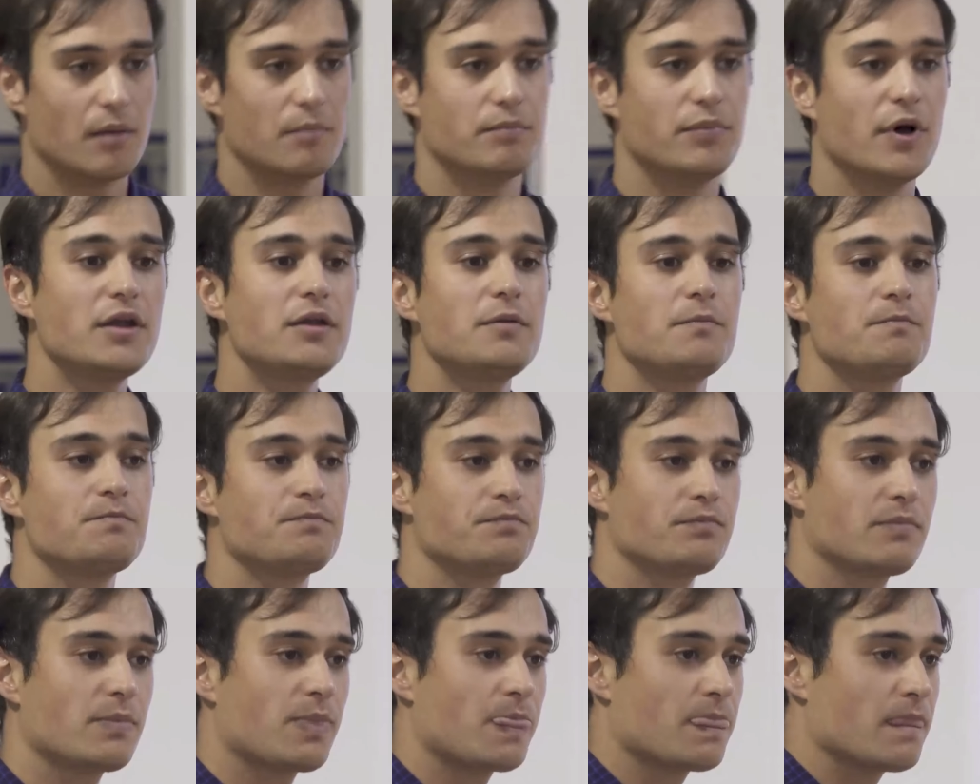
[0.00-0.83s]

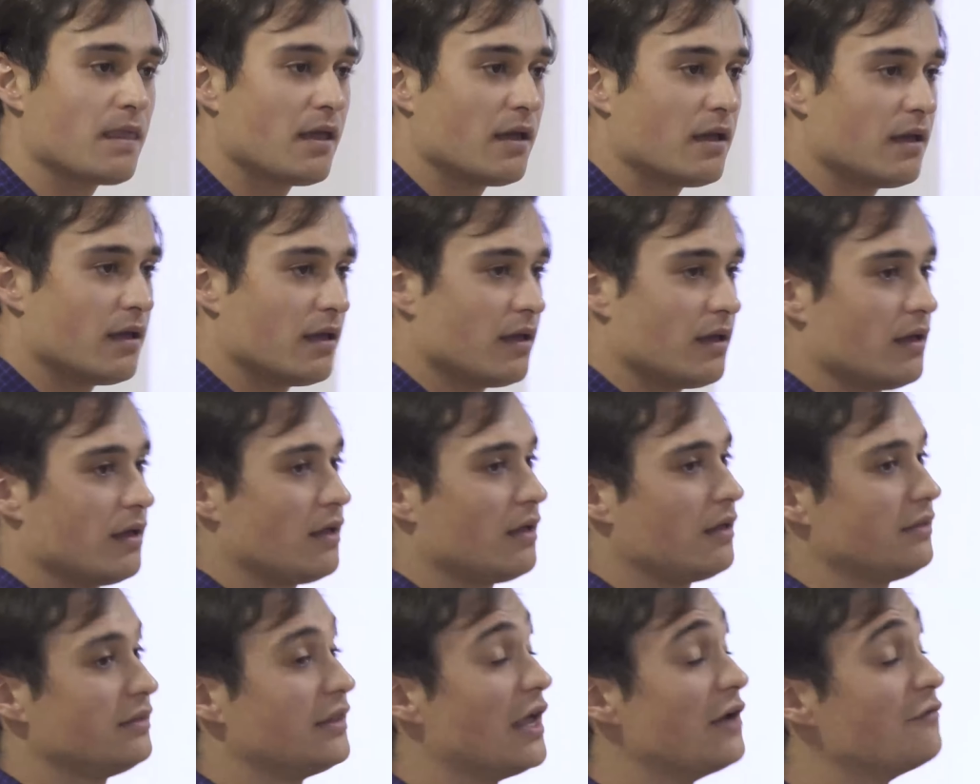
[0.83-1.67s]
but
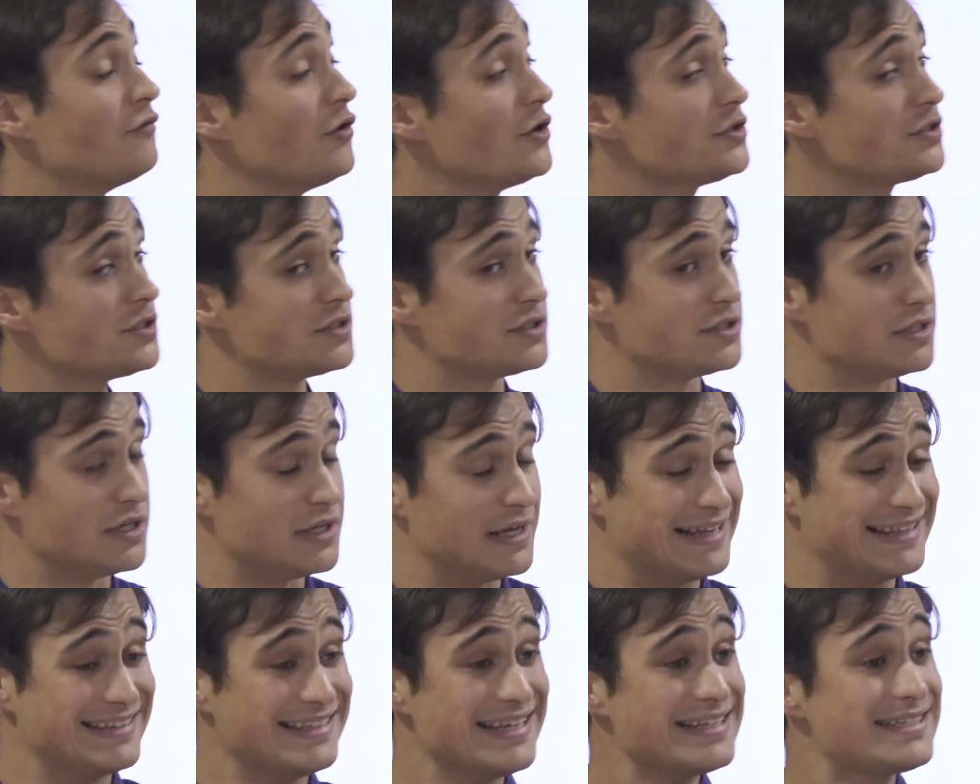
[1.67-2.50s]
diversity
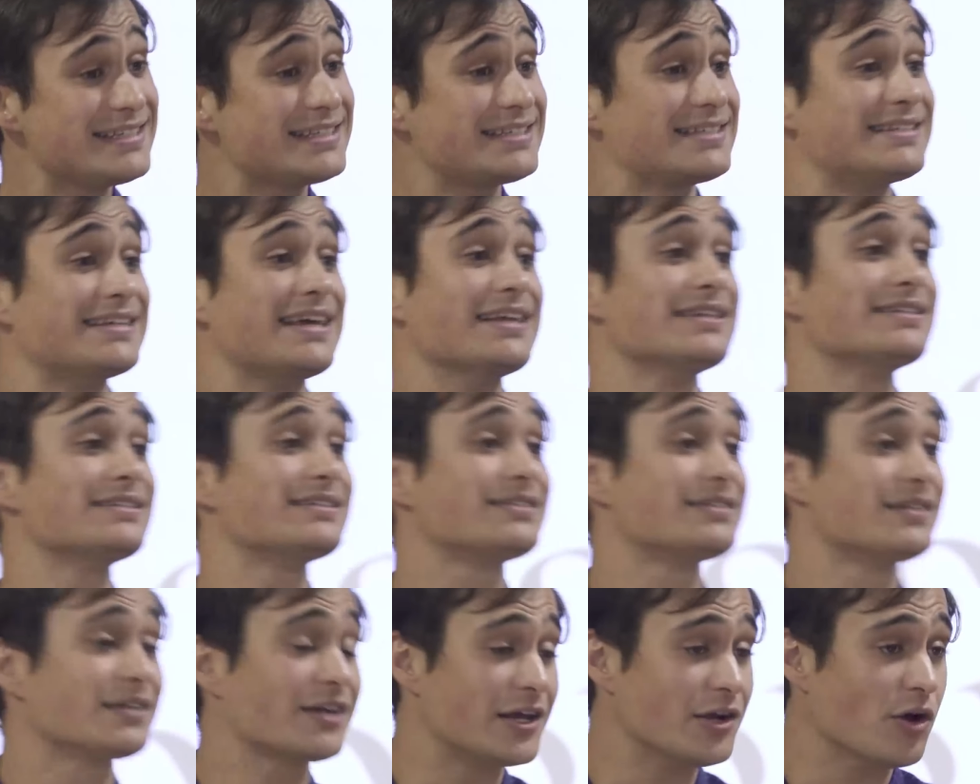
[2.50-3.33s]
in this
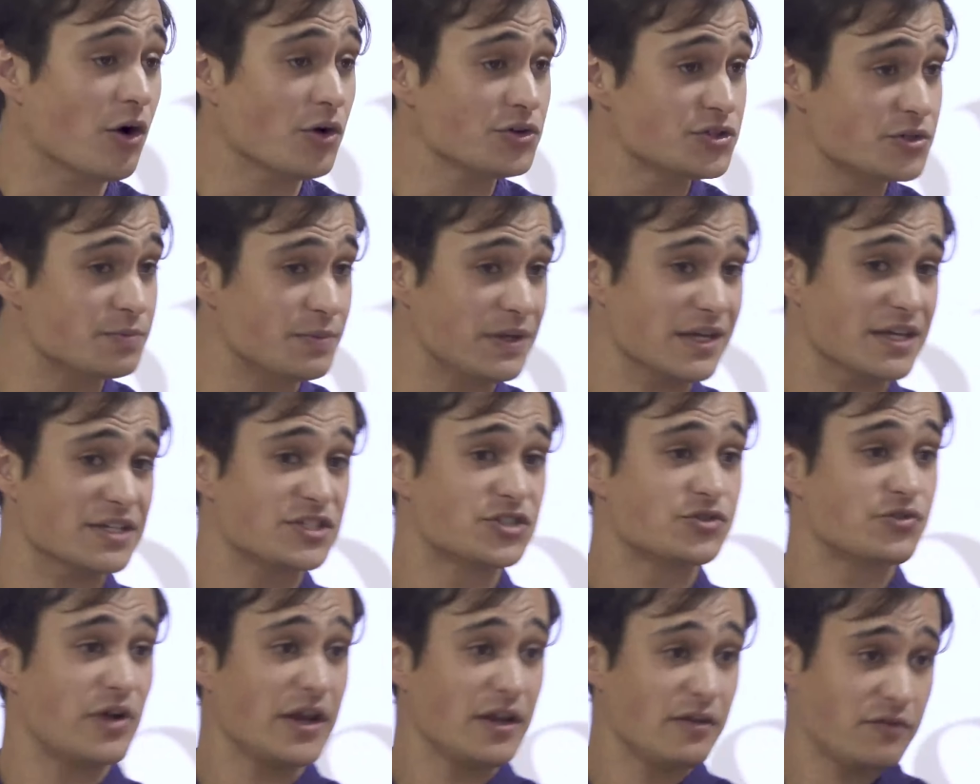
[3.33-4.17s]
sense can also be a
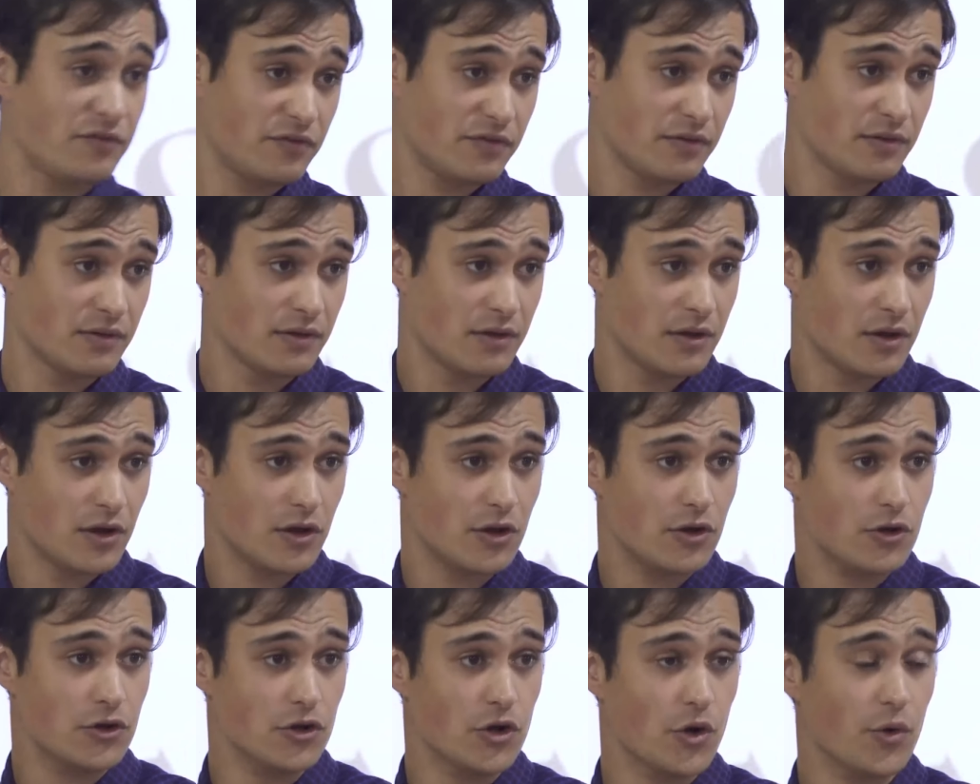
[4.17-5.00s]
strength,
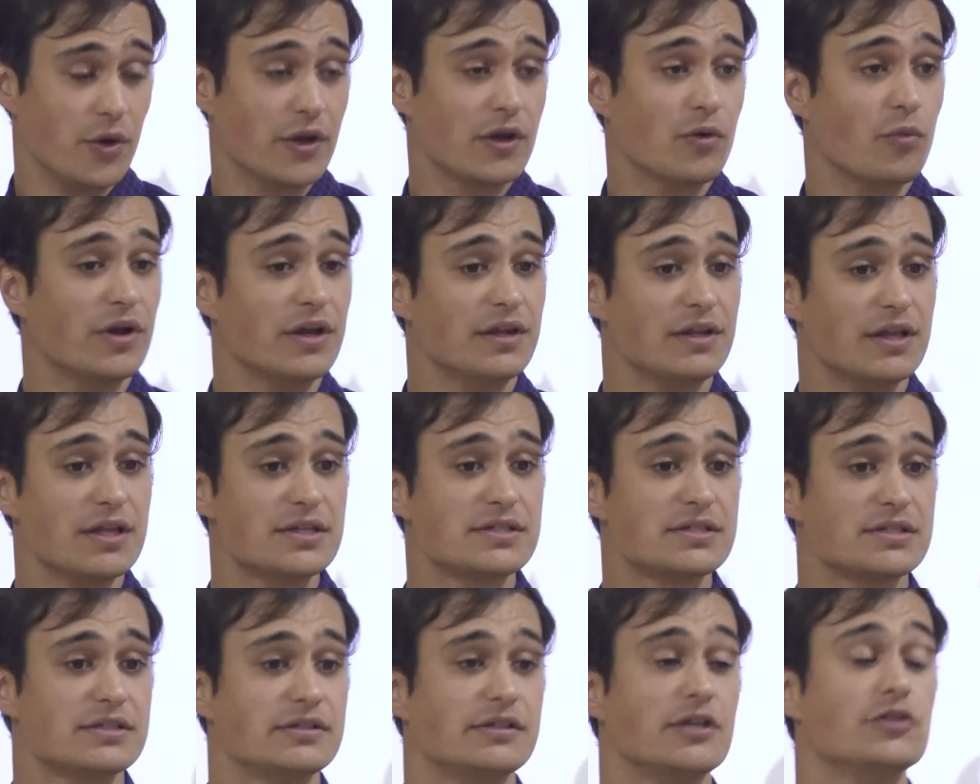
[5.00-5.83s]
knowing what it
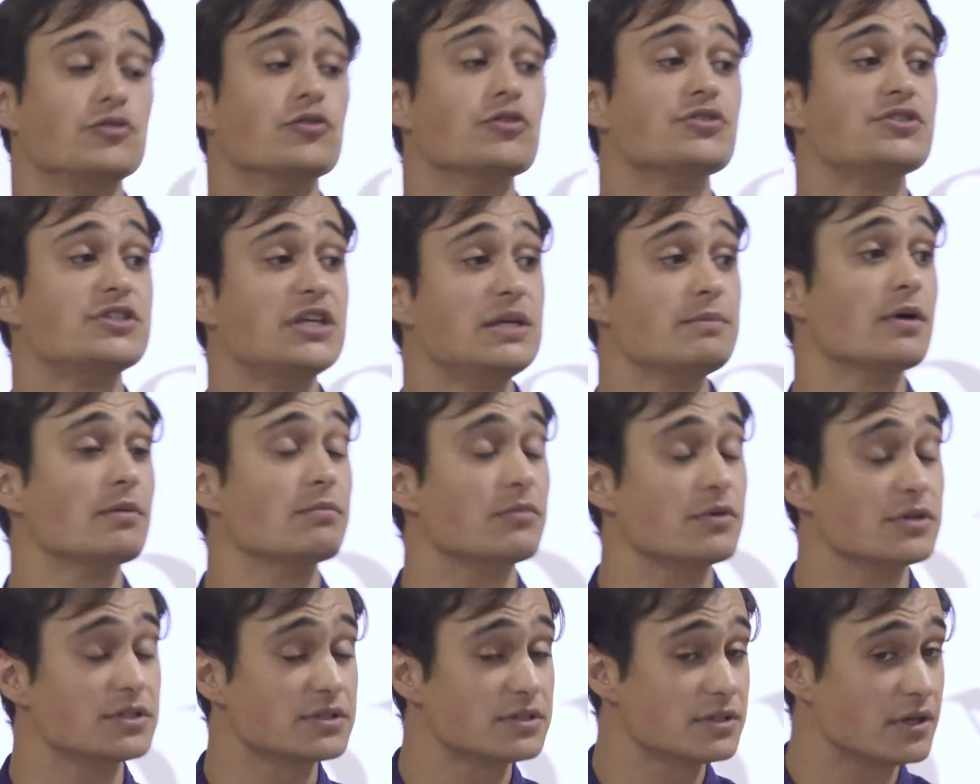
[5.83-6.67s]
is that your team
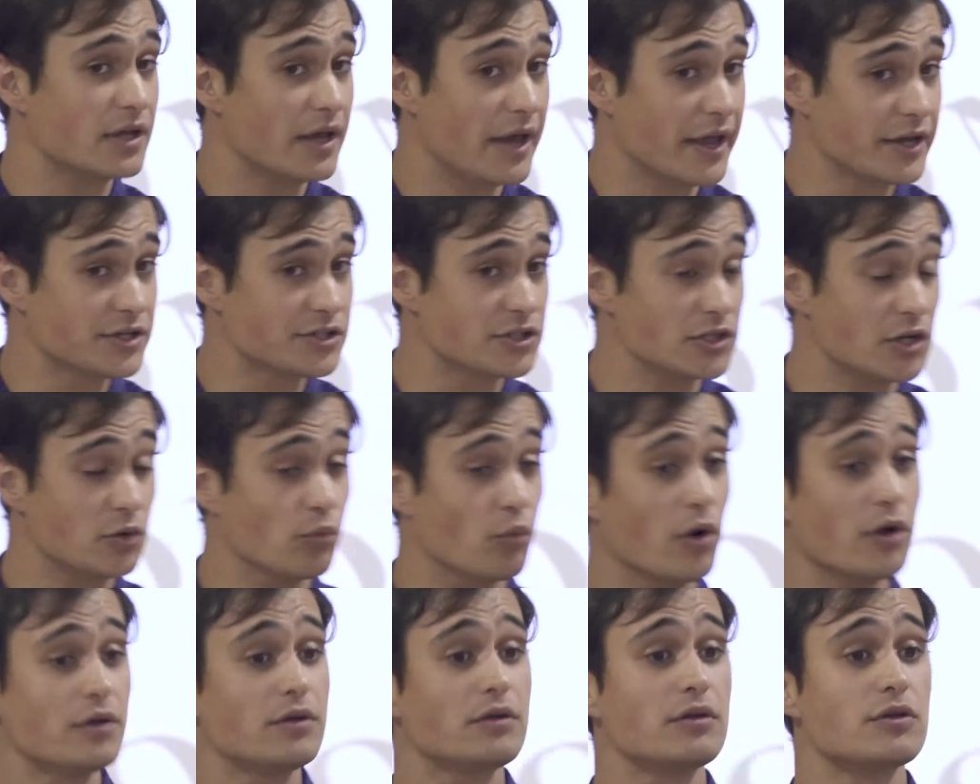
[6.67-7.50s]
members actually
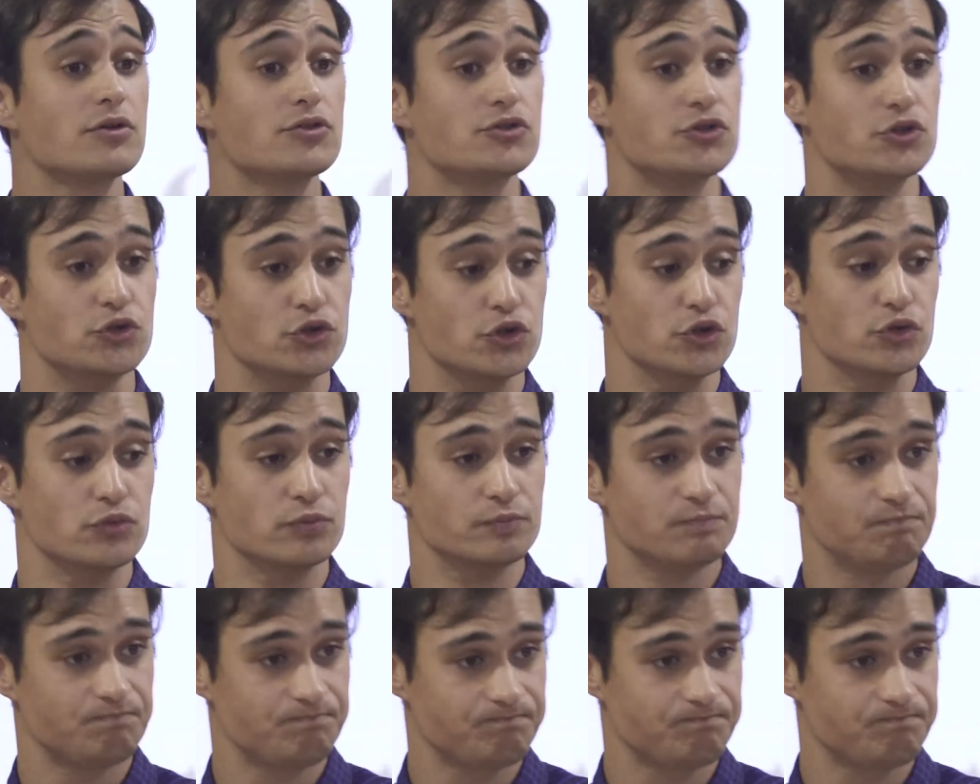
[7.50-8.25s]
want to do.